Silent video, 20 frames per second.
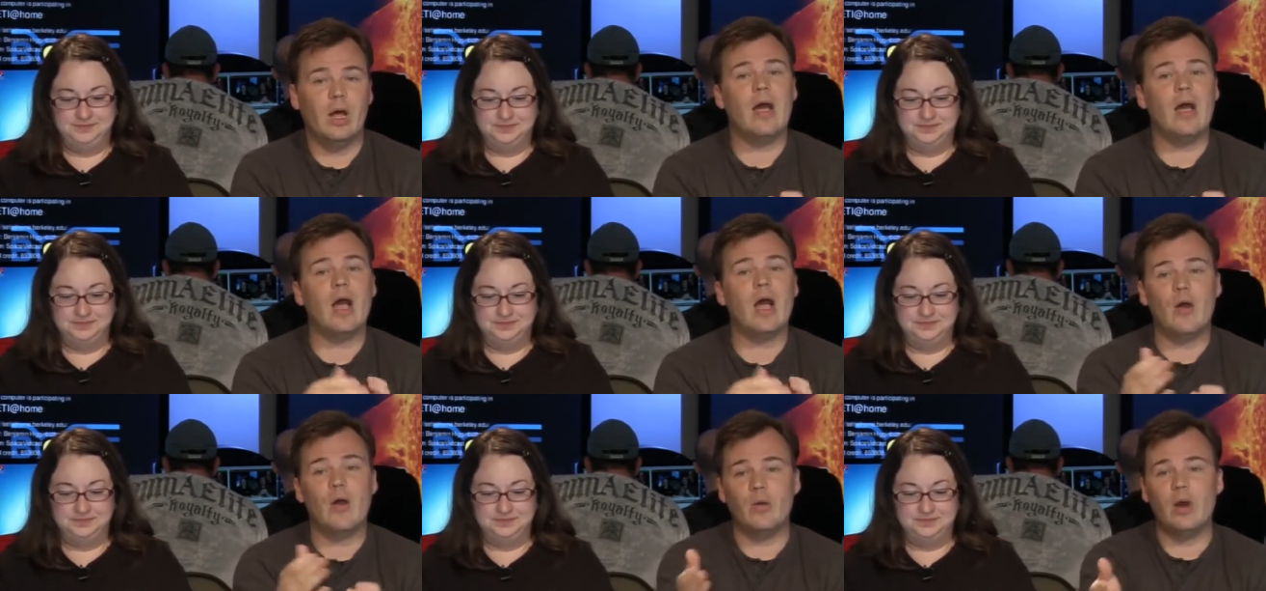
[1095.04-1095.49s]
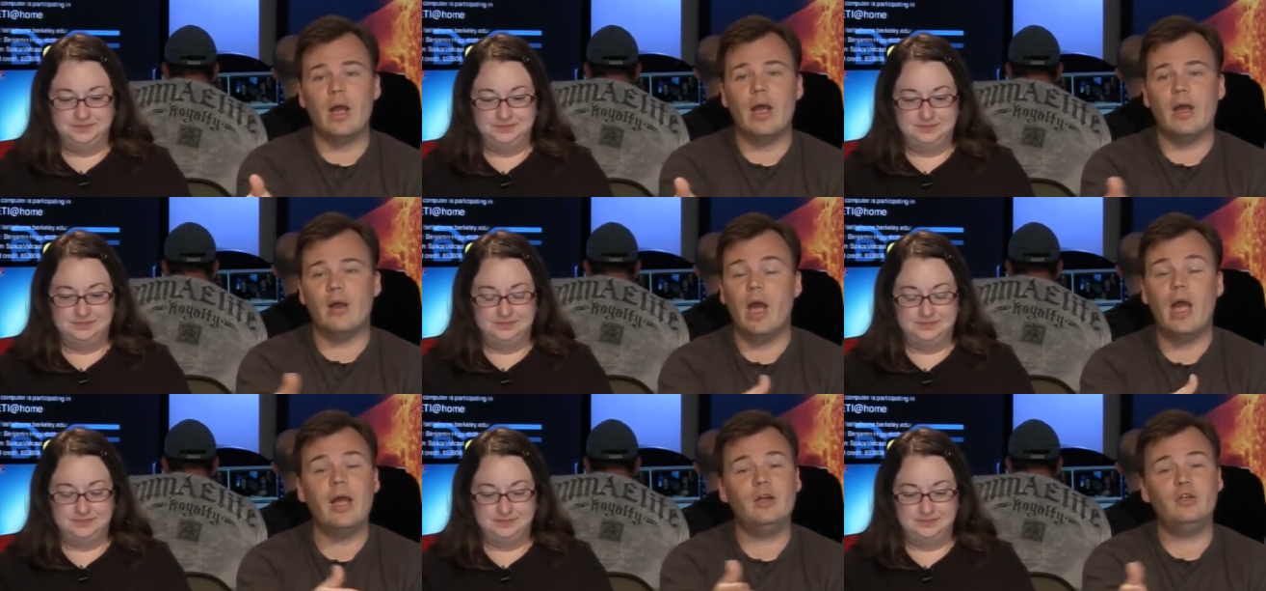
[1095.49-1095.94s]
Speaker 1: but I, would
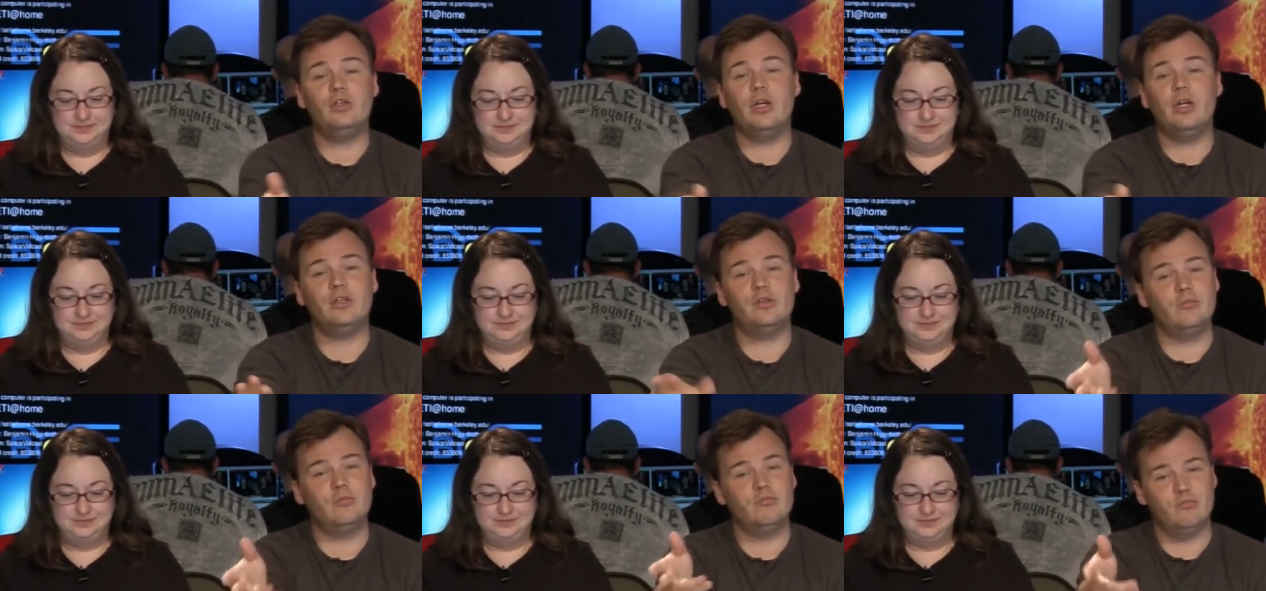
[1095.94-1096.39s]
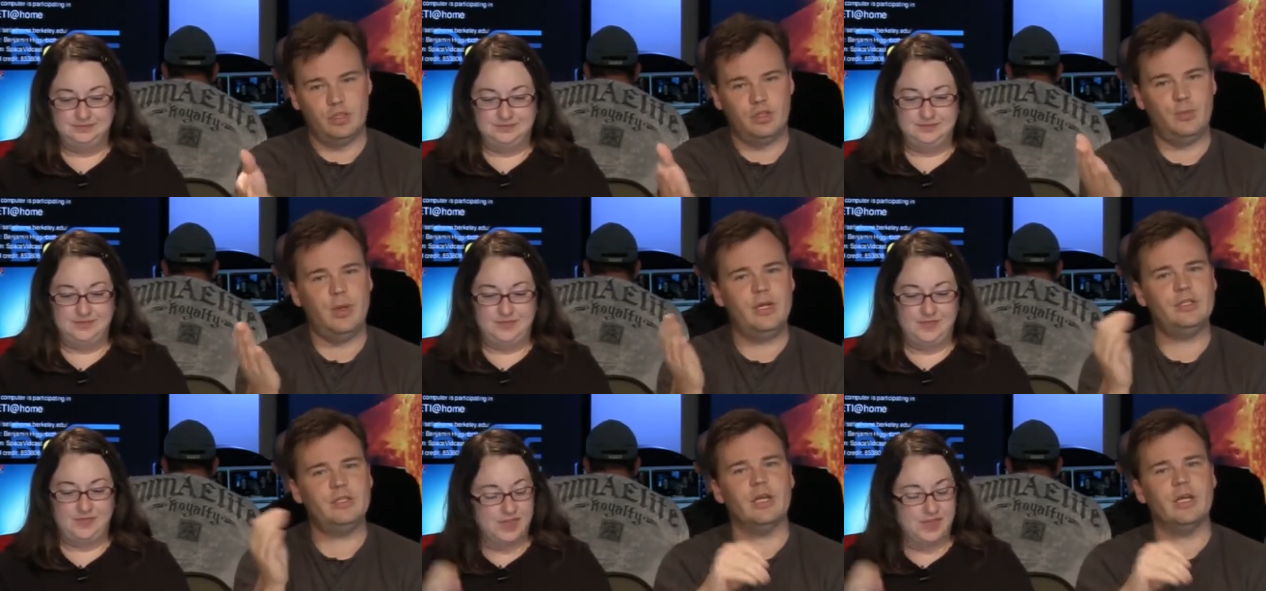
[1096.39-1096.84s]
actually,
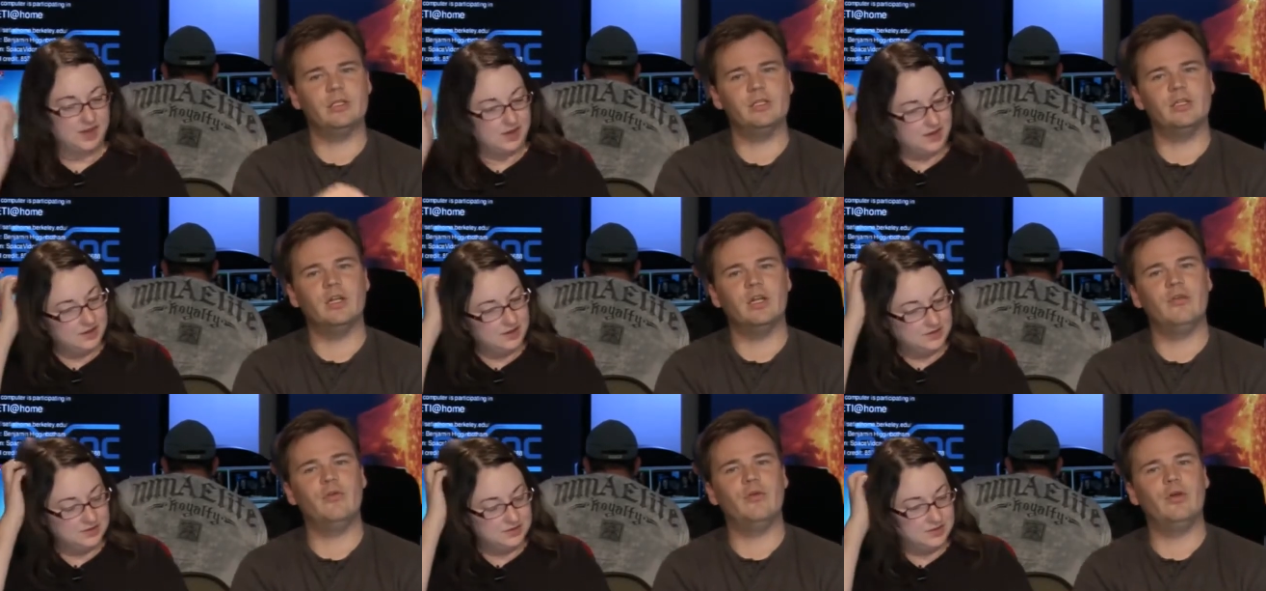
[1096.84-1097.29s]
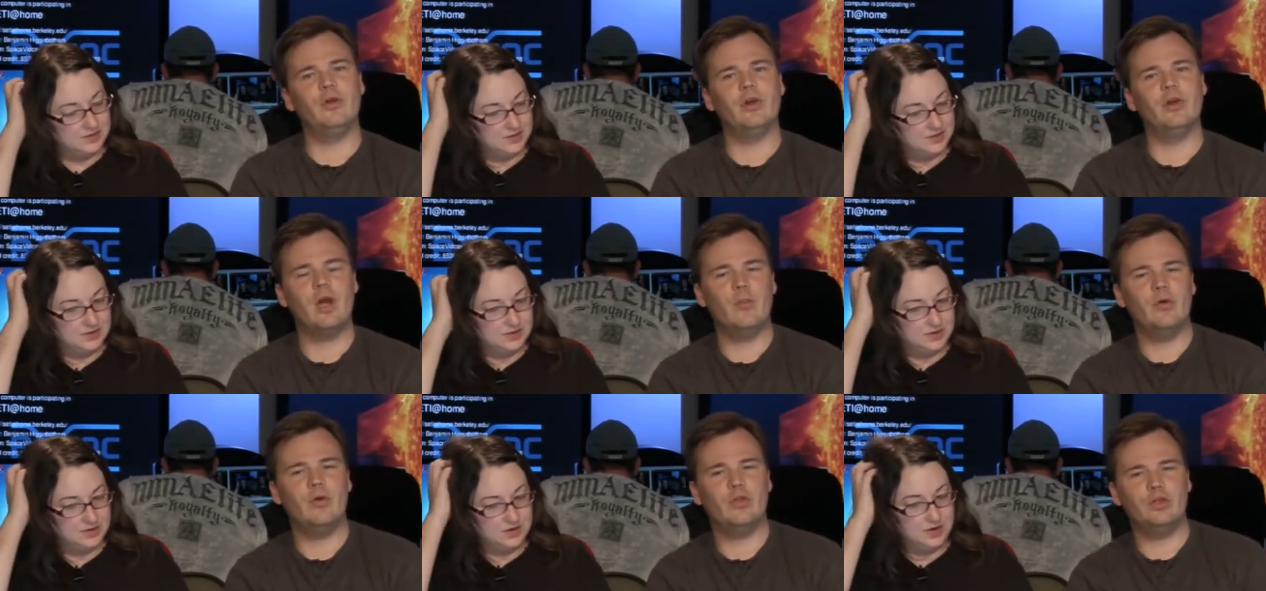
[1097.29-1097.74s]
SpaceX, I'd love for you to
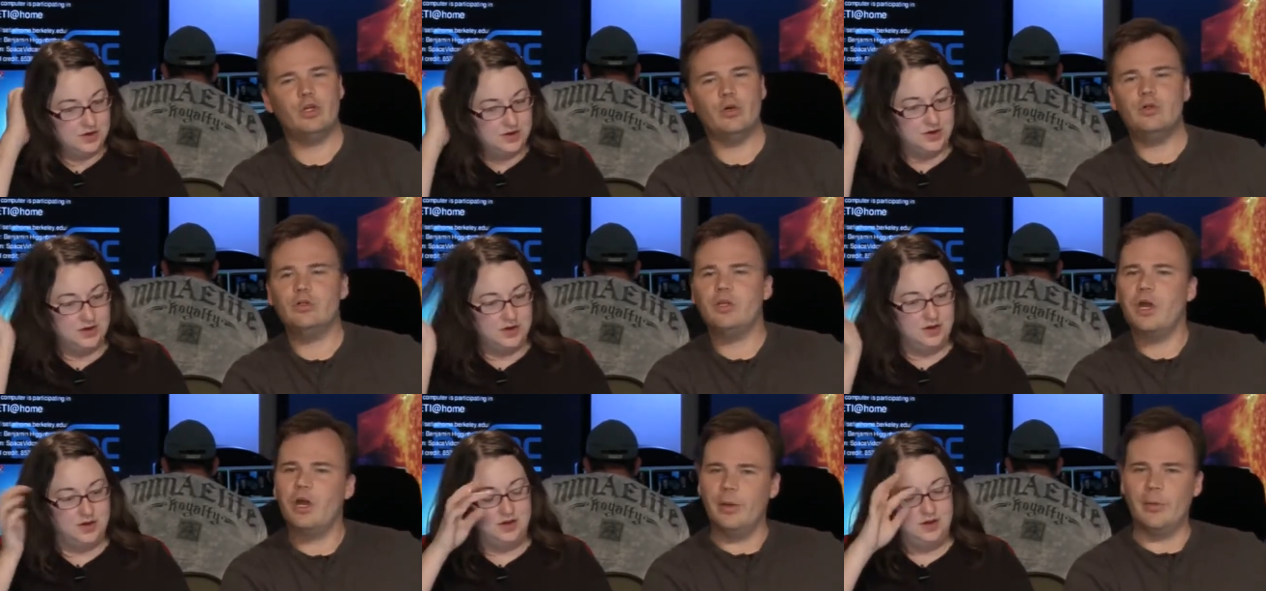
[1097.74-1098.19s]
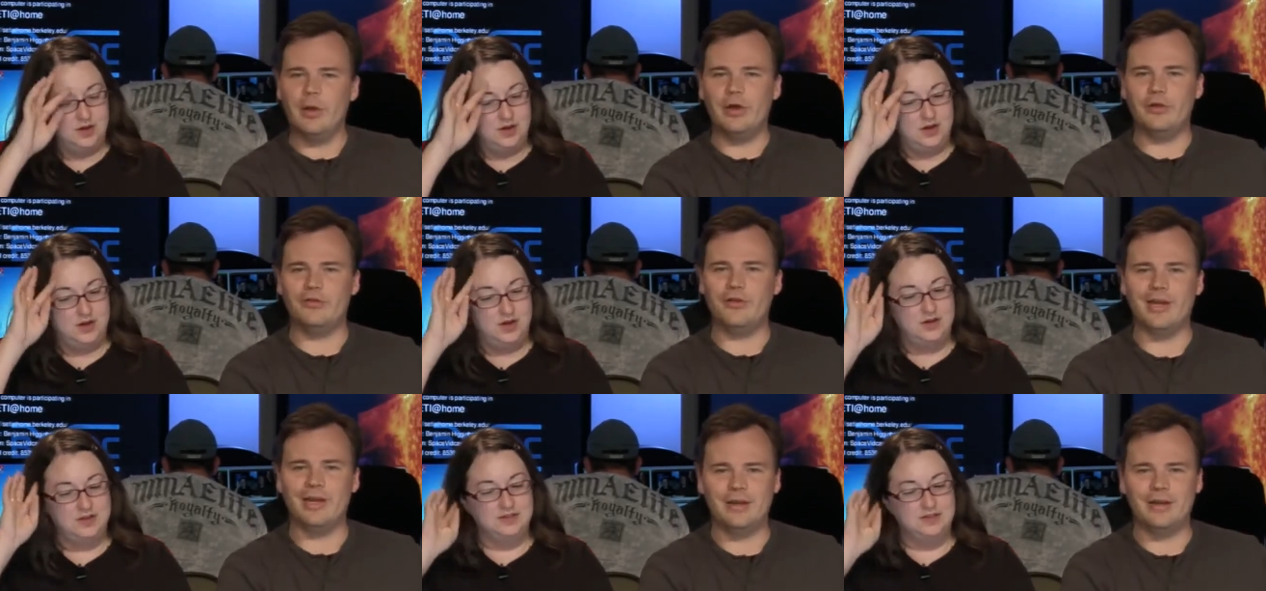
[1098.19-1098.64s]
come on the show and talk
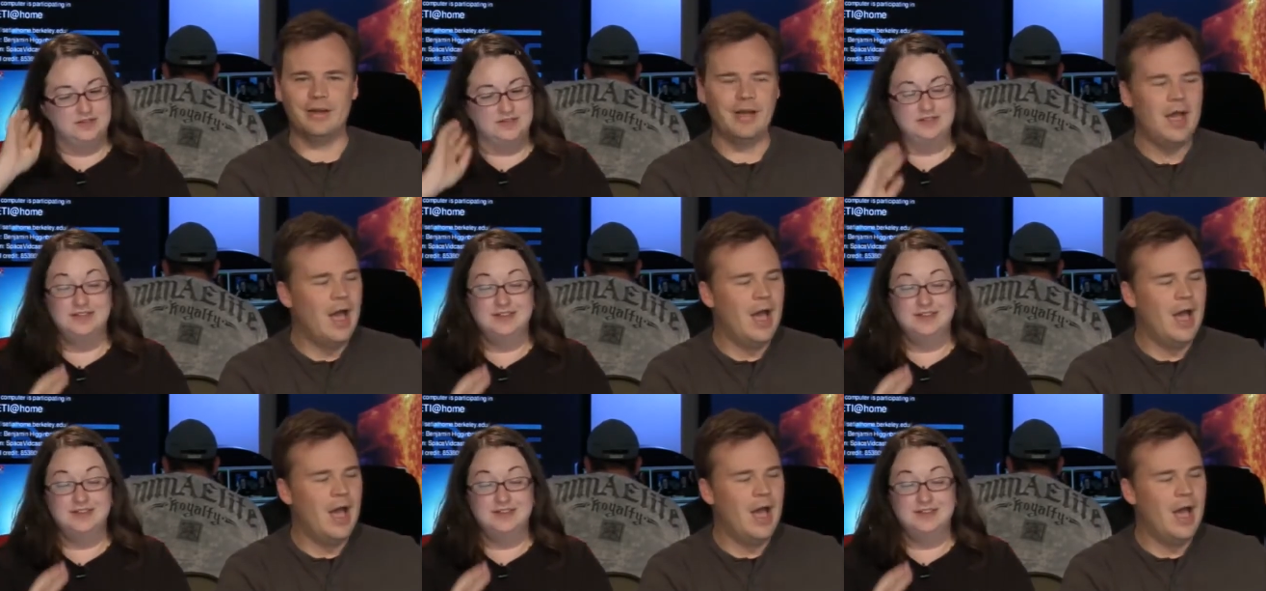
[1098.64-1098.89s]
about Dragon.